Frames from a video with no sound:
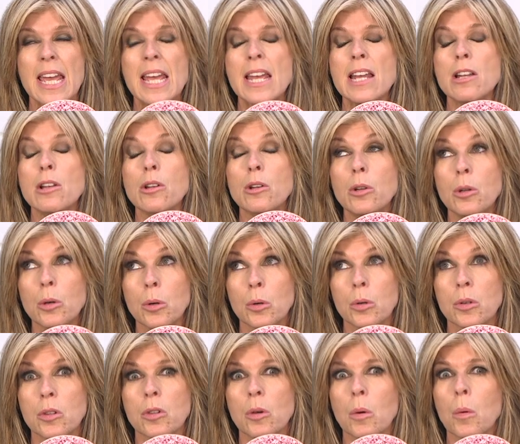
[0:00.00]
It
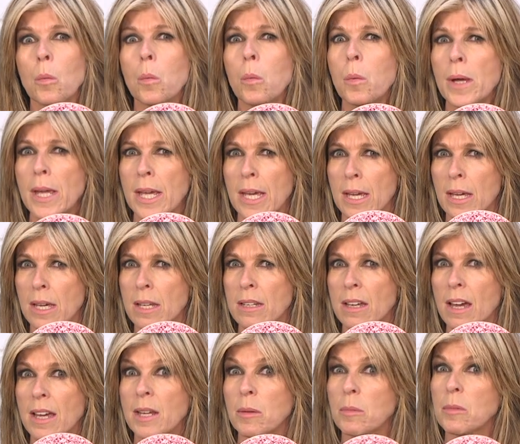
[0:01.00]
looked weird
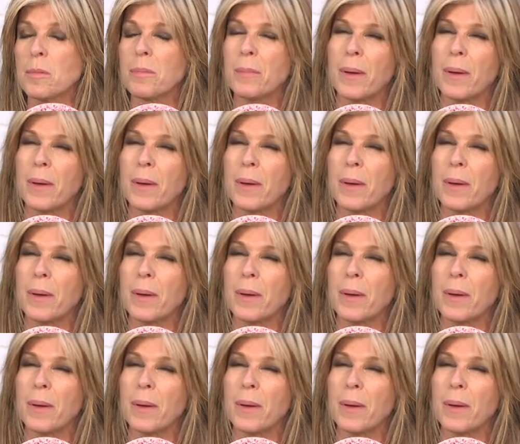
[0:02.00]
and it was